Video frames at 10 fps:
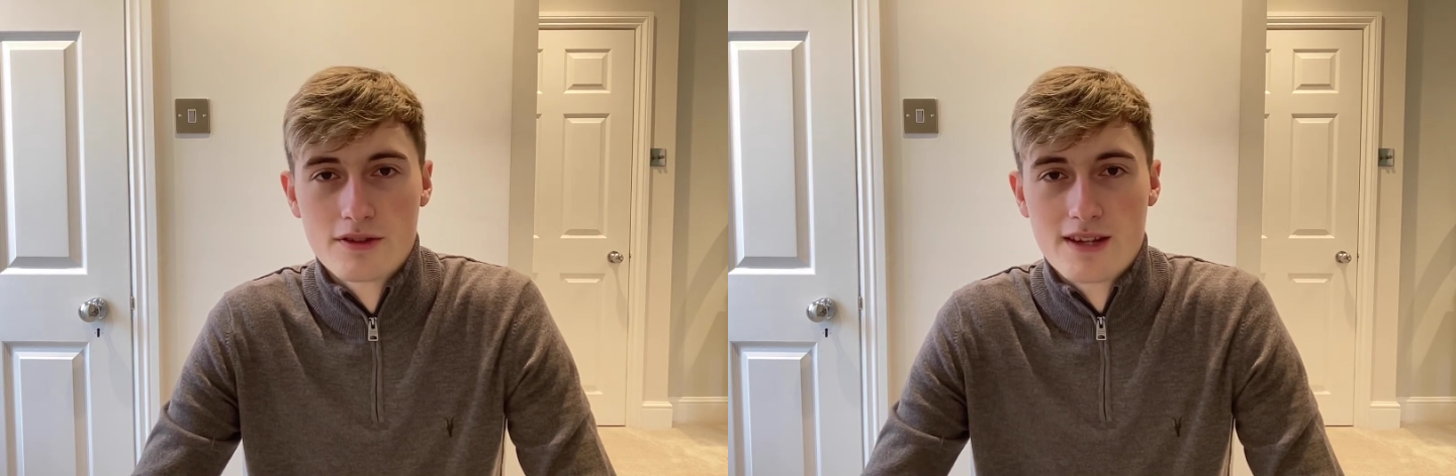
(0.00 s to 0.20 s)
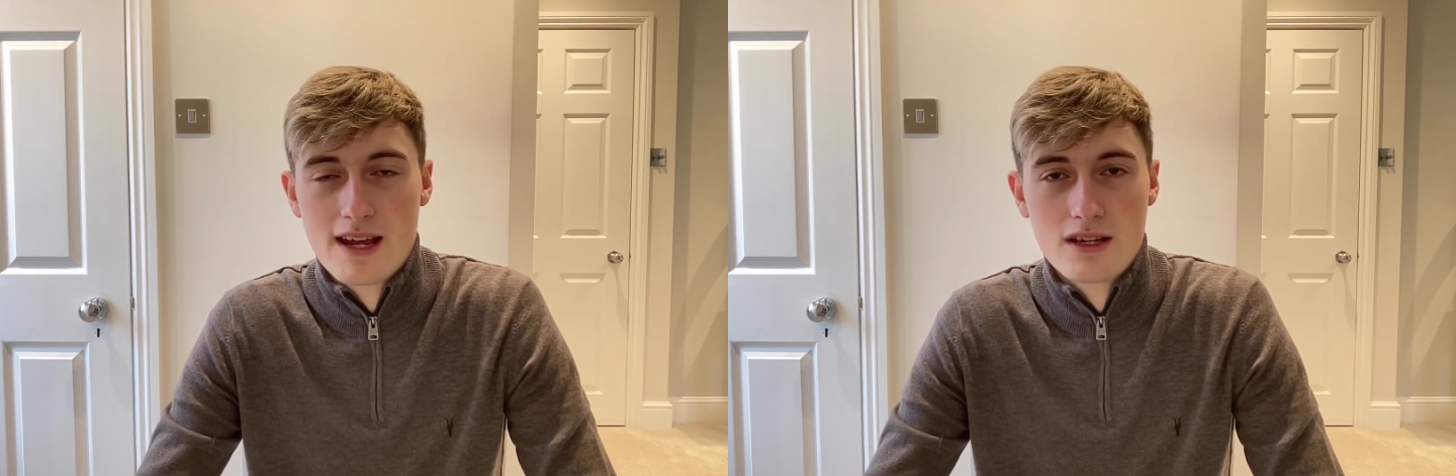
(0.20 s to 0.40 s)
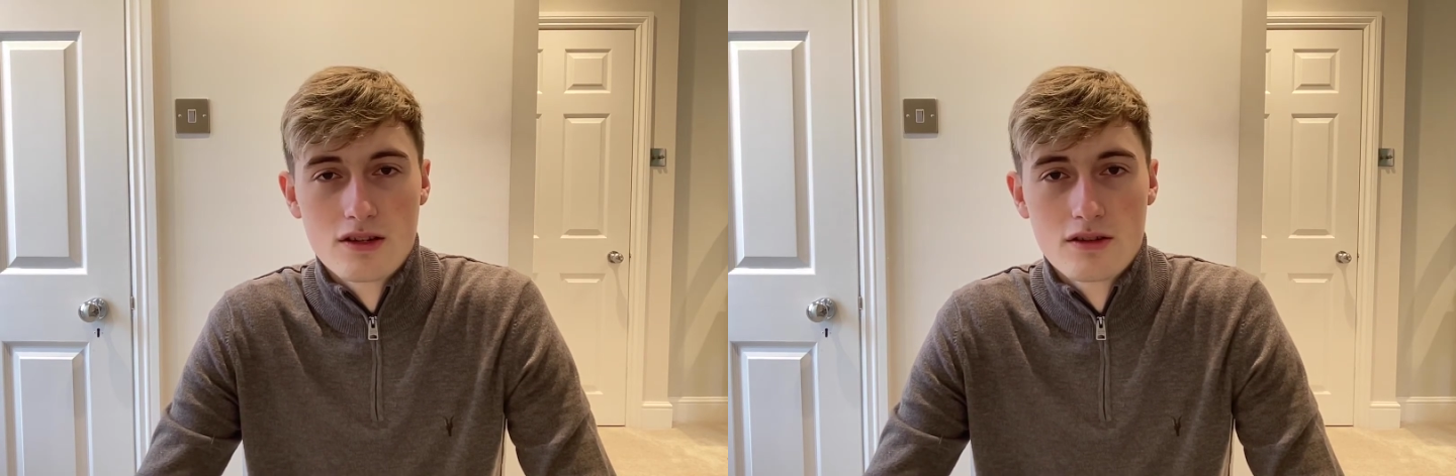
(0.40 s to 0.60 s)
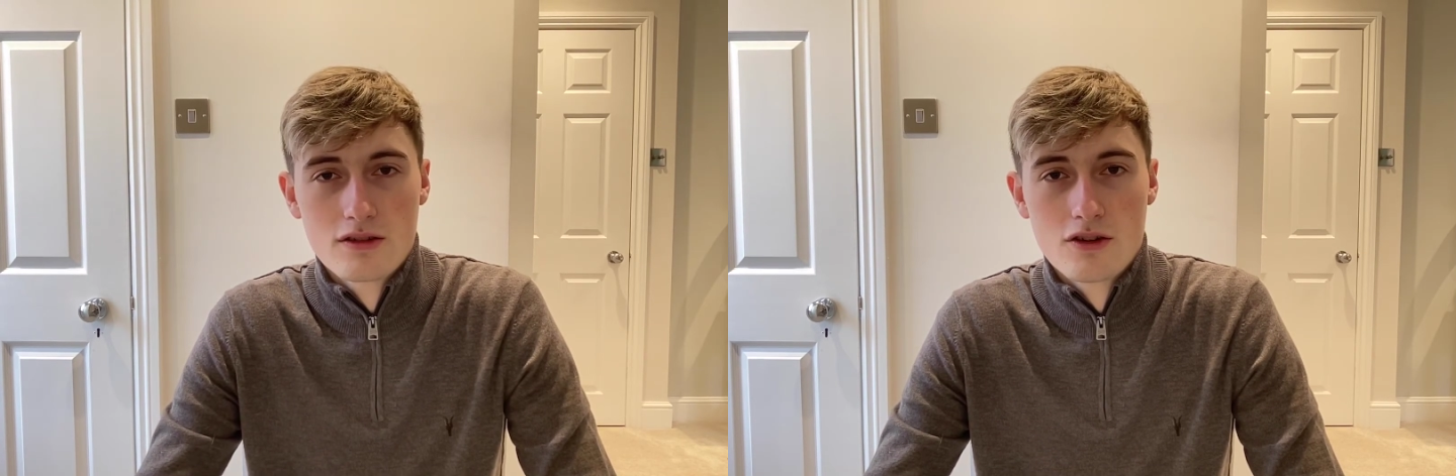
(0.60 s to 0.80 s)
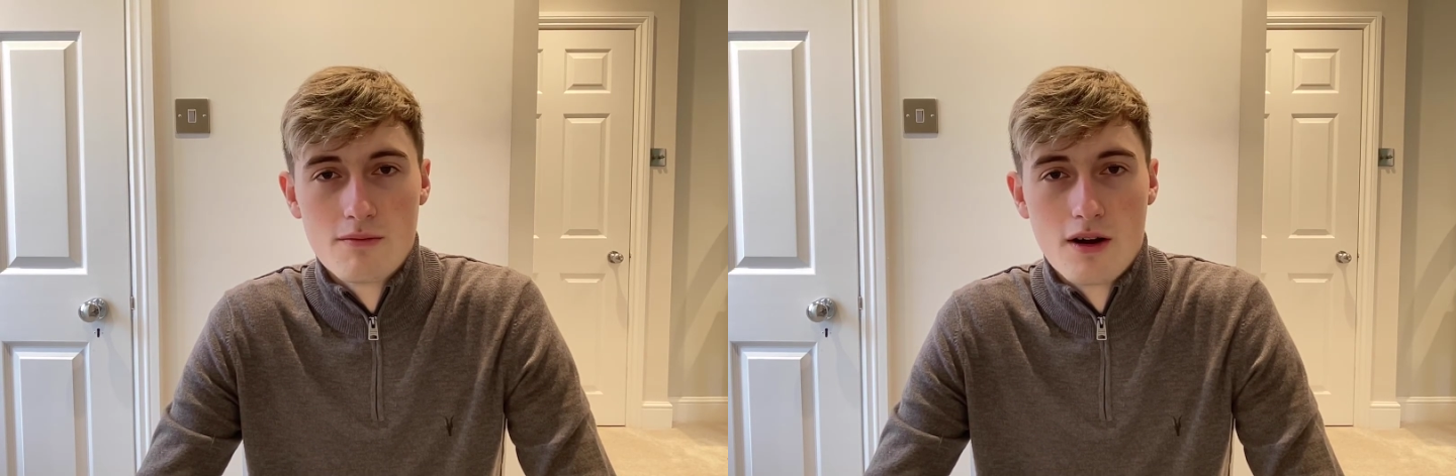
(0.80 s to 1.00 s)
stays
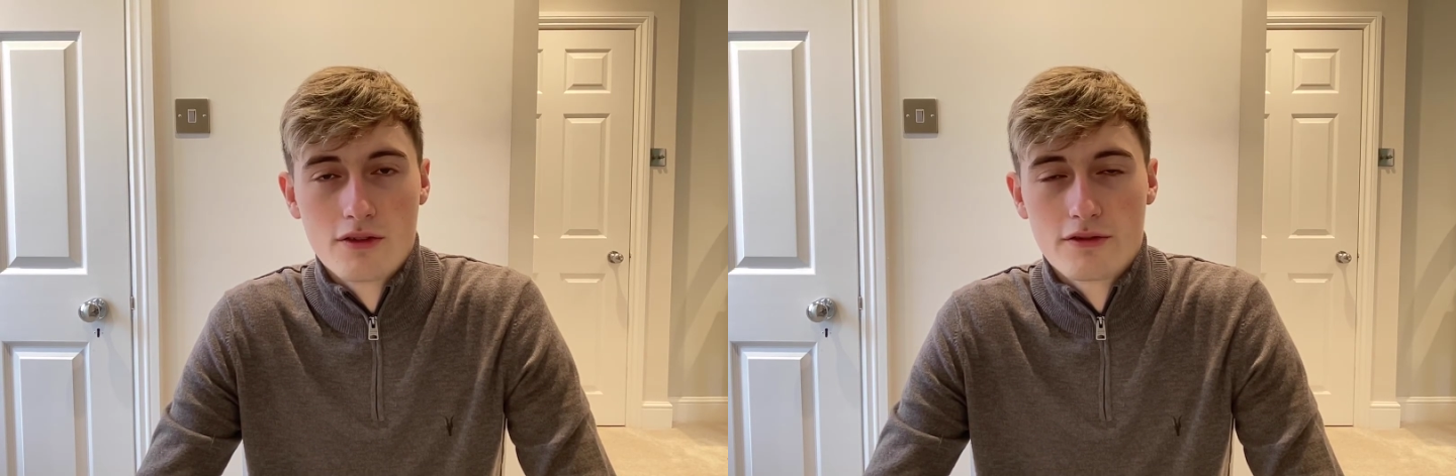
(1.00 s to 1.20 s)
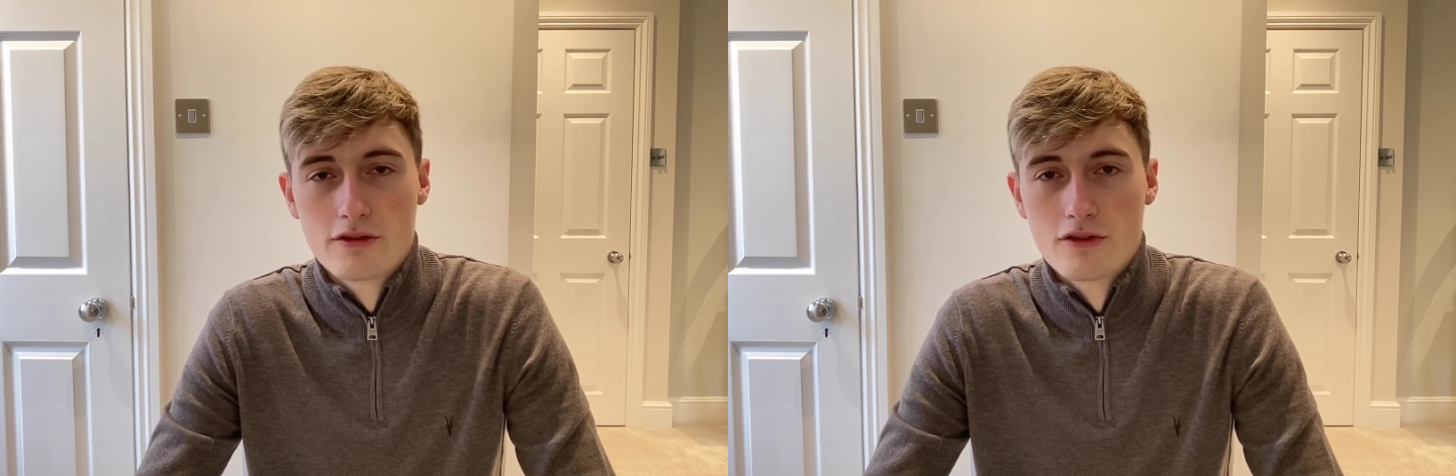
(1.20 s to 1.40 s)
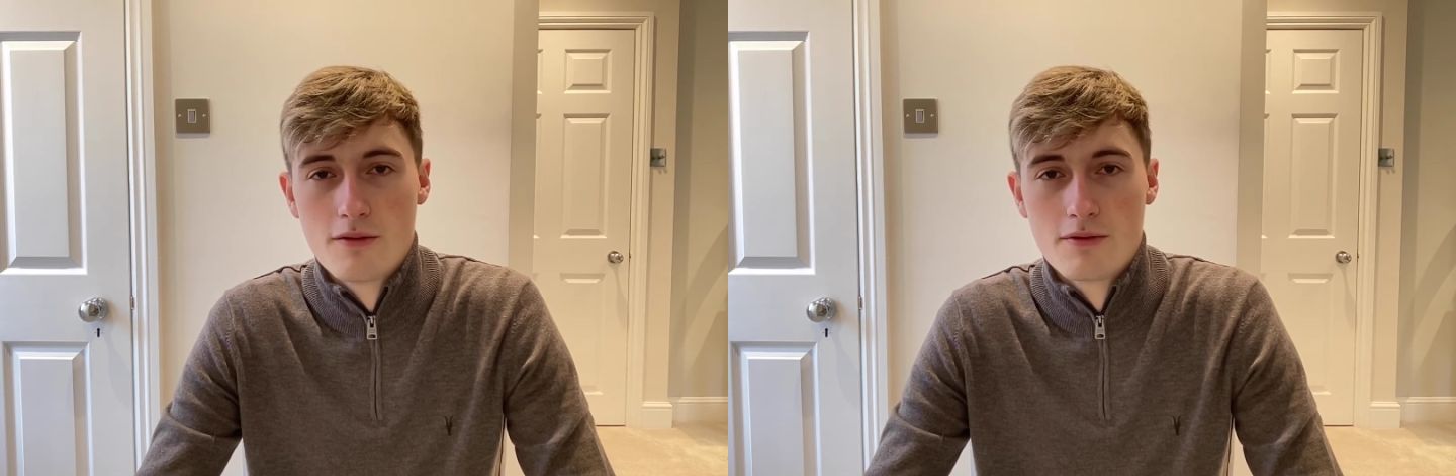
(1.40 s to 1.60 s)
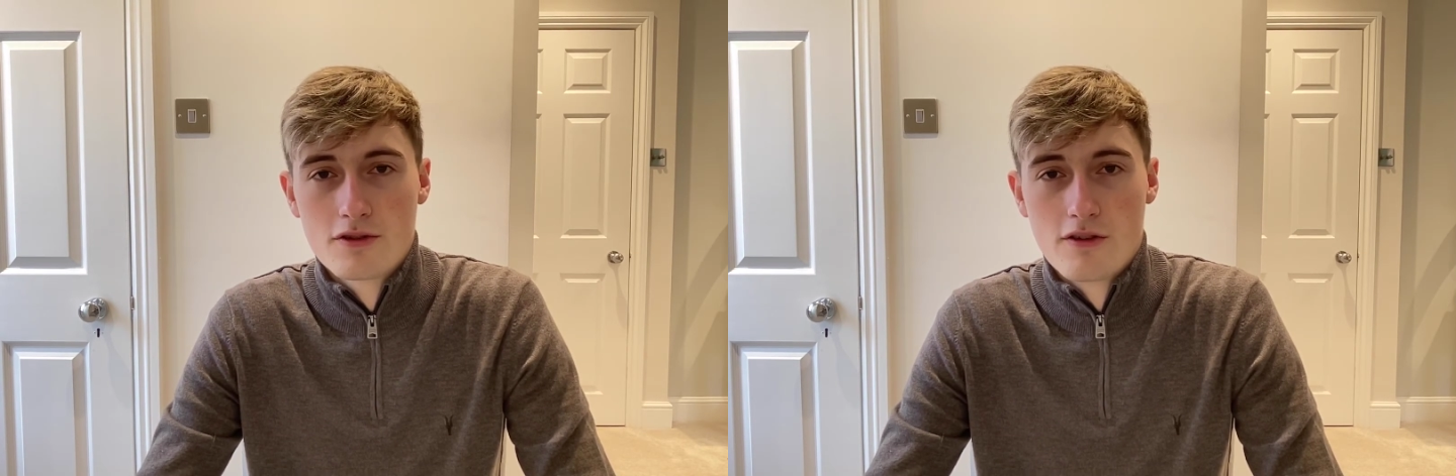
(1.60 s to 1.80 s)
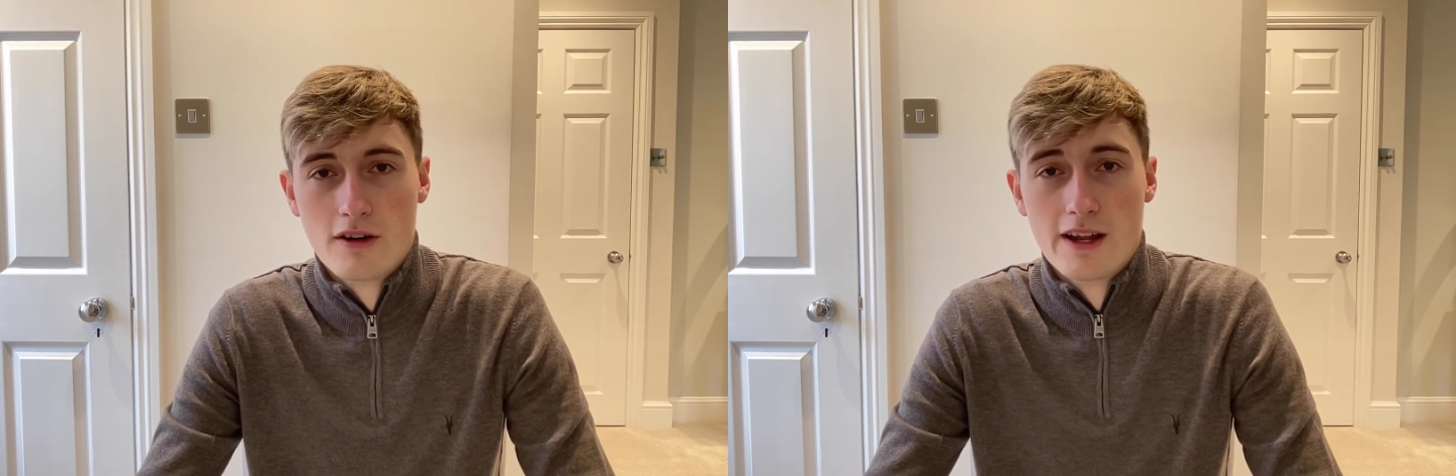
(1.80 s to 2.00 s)
2 miles super
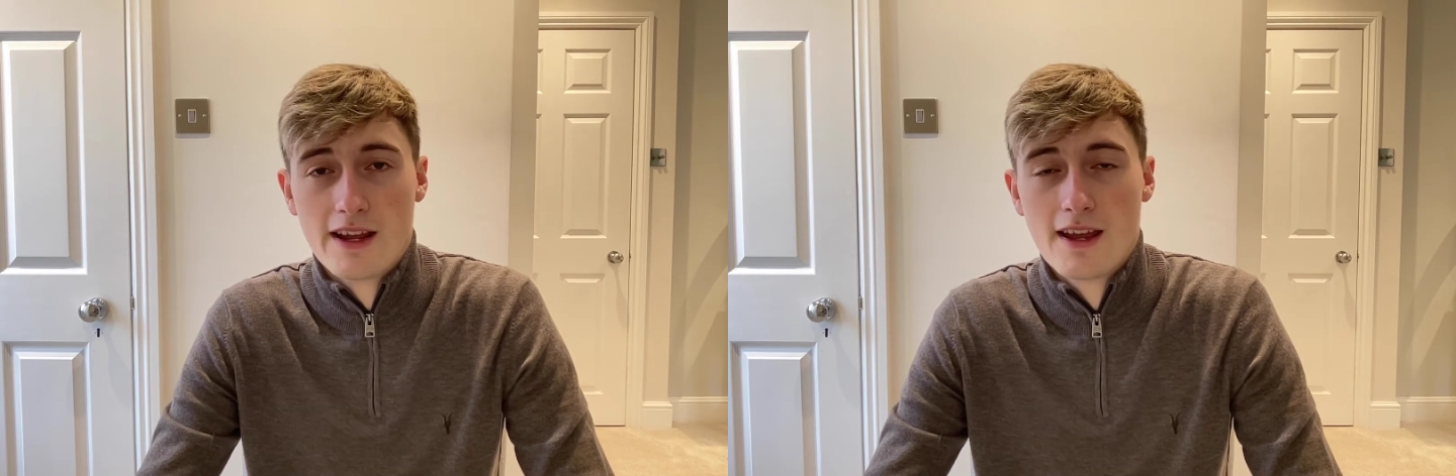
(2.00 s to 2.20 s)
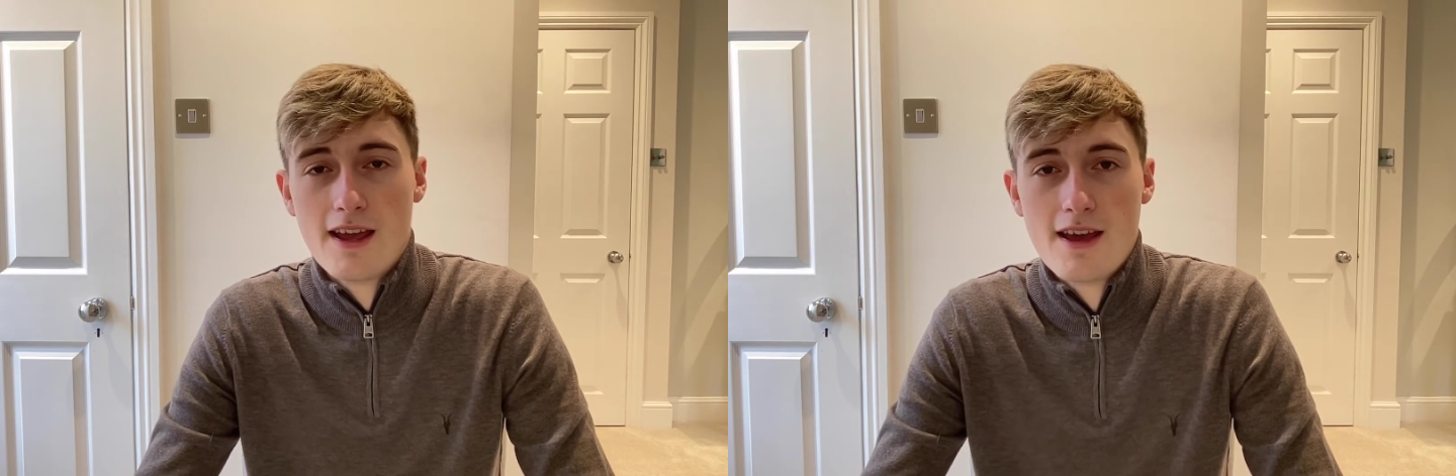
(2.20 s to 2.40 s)
strongly.